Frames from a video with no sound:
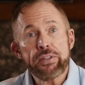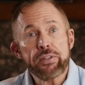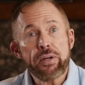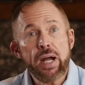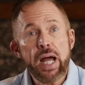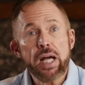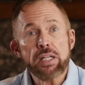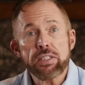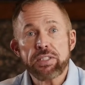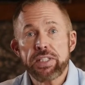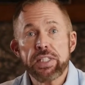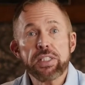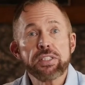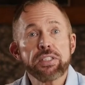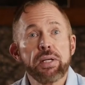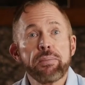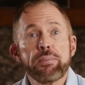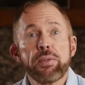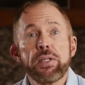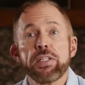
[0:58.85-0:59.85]
your house did
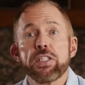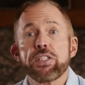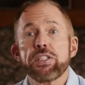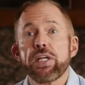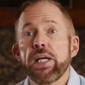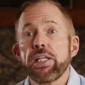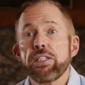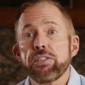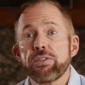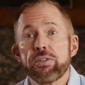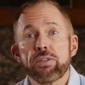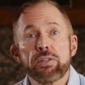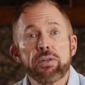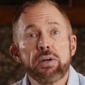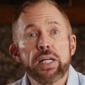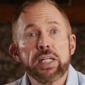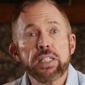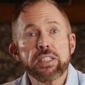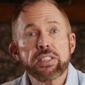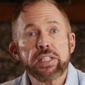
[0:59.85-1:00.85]
something that changed their
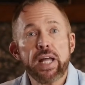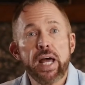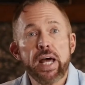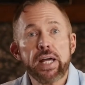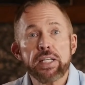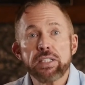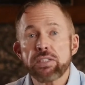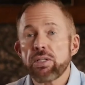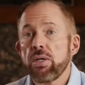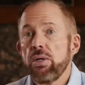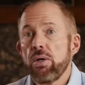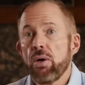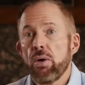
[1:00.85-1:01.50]
credit status,